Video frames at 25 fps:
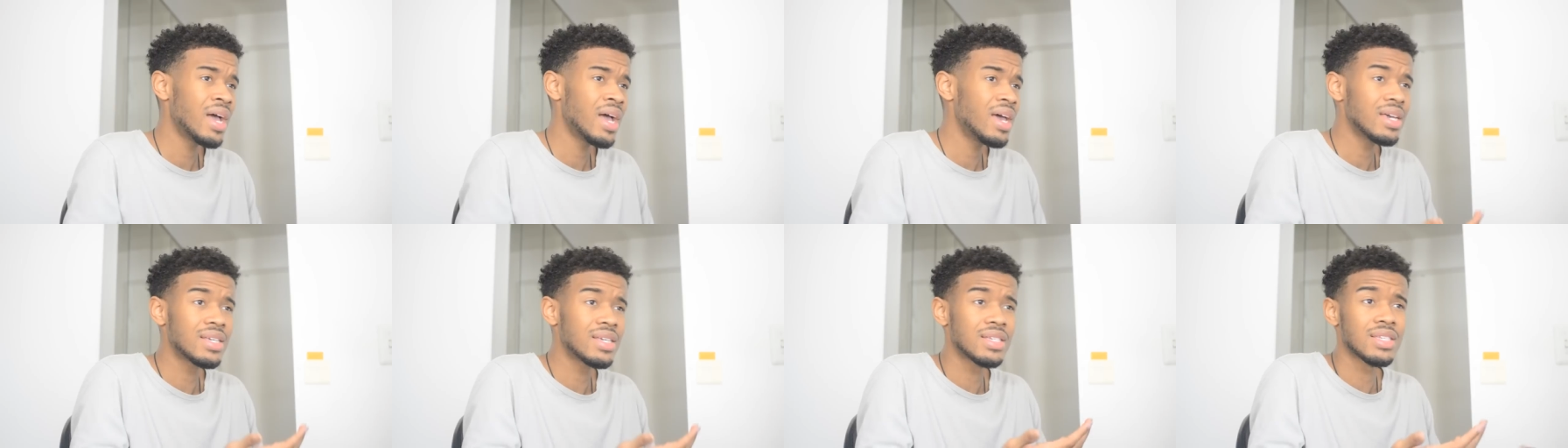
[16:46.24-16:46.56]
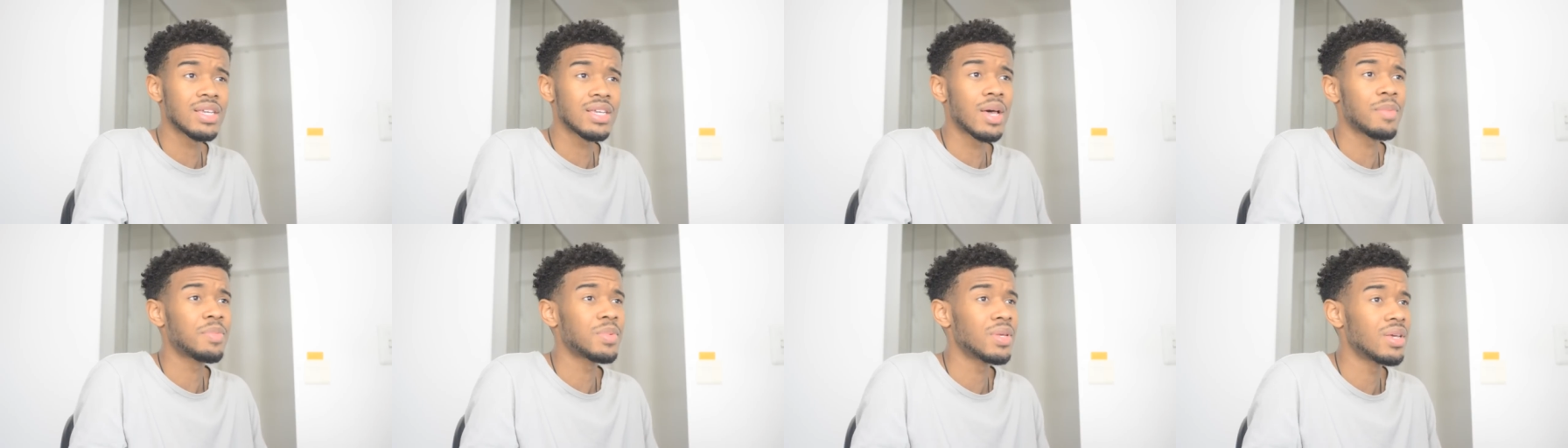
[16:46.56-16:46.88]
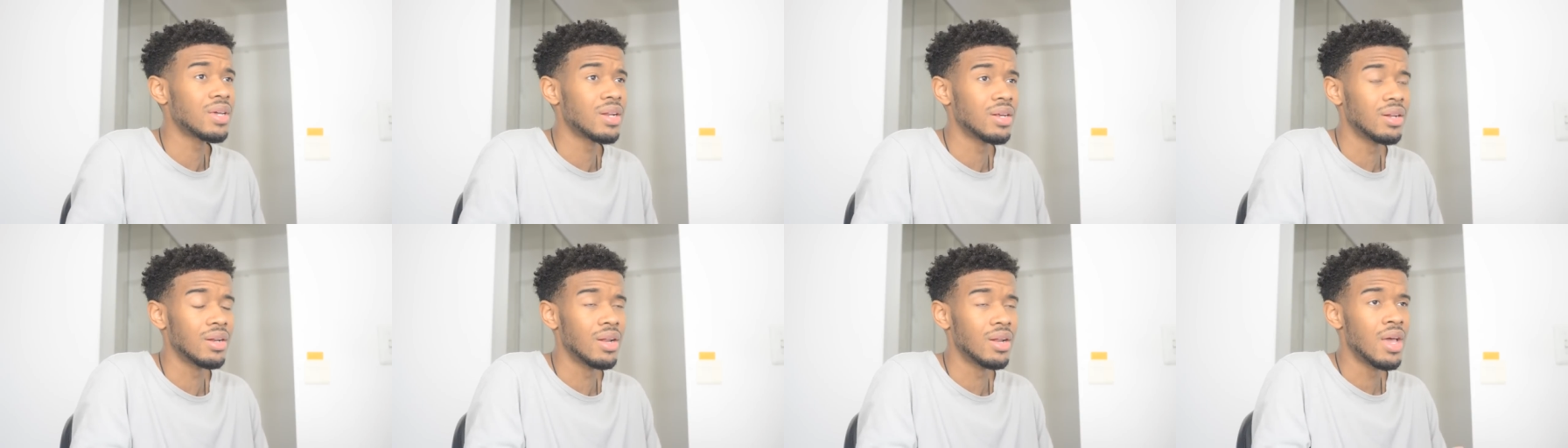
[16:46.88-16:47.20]

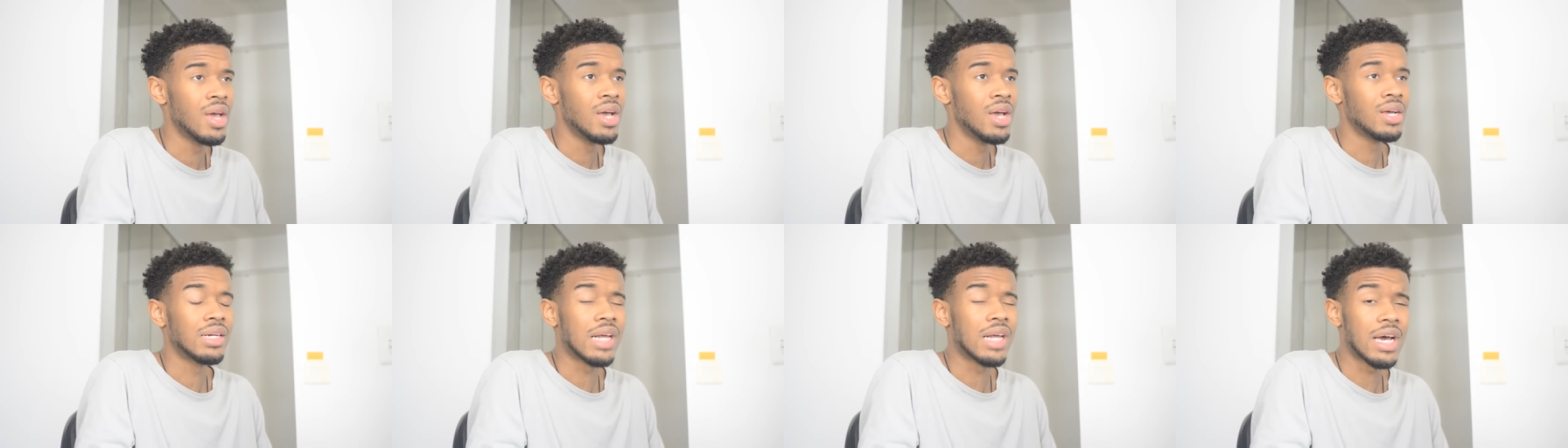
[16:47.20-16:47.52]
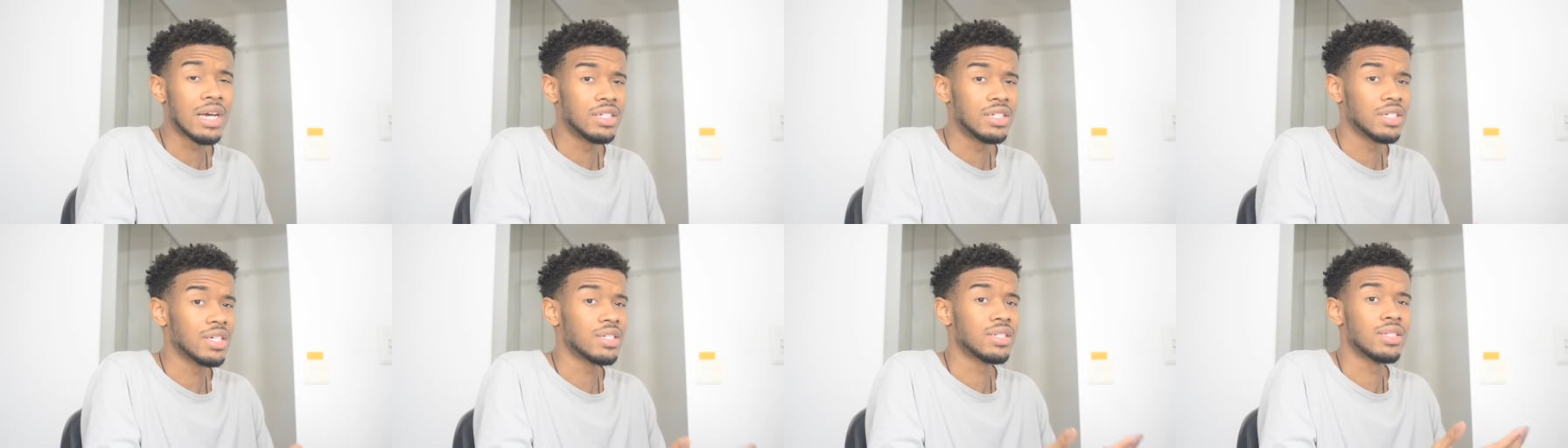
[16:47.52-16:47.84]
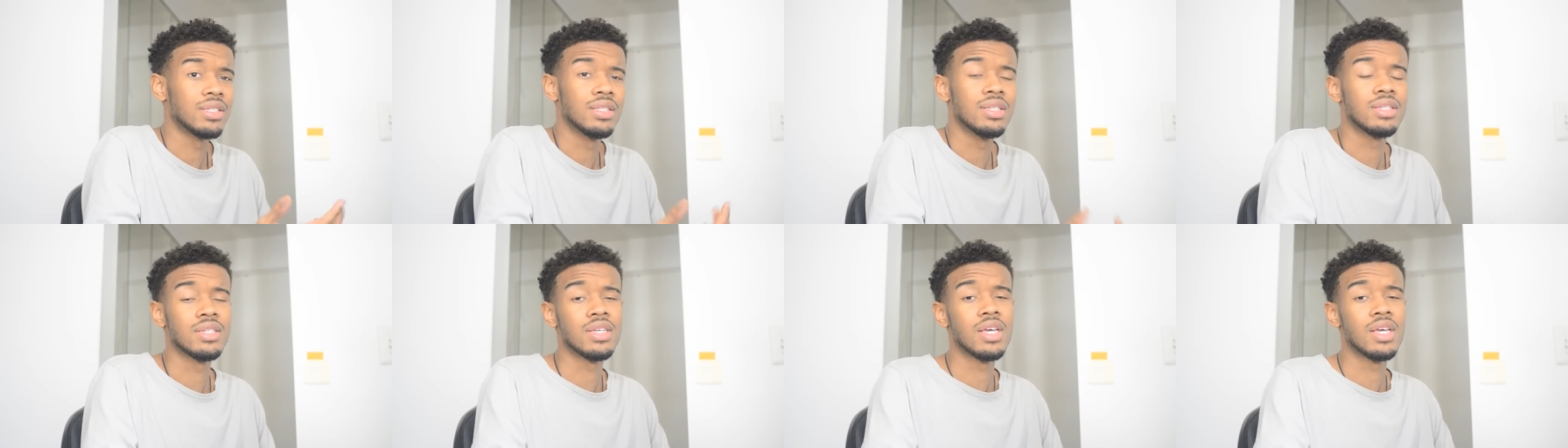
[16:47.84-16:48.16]
accepted and
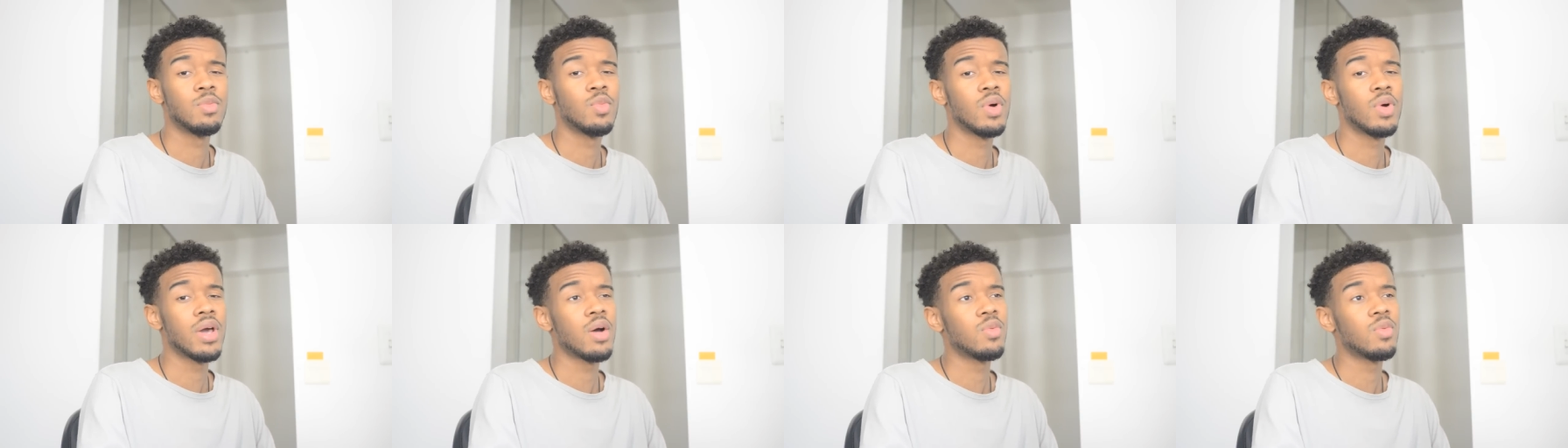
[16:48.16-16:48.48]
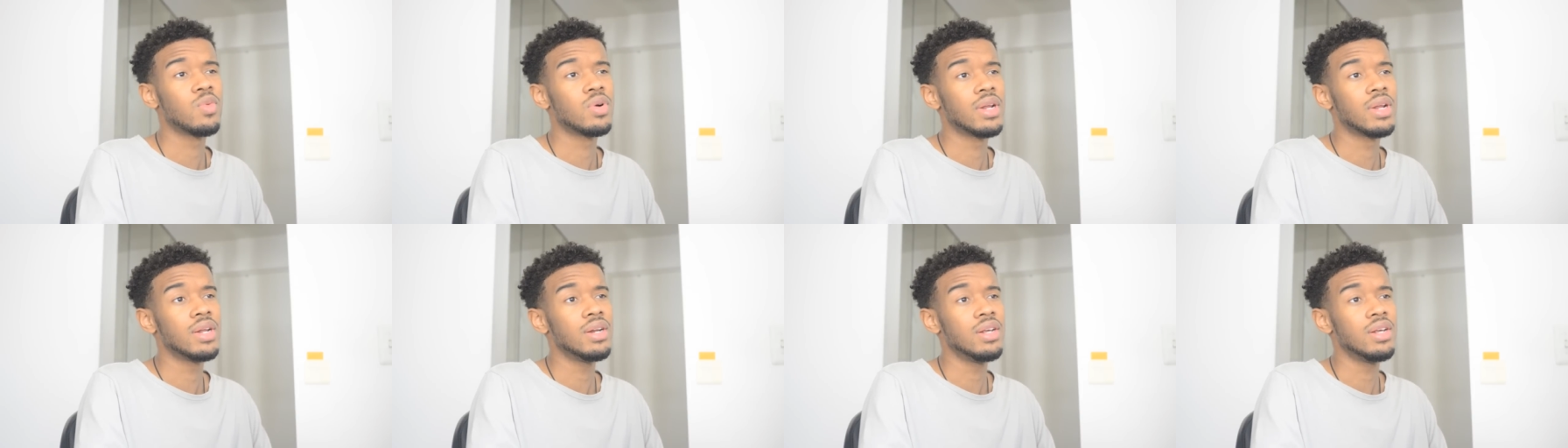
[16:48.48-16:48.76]
digested the same way I would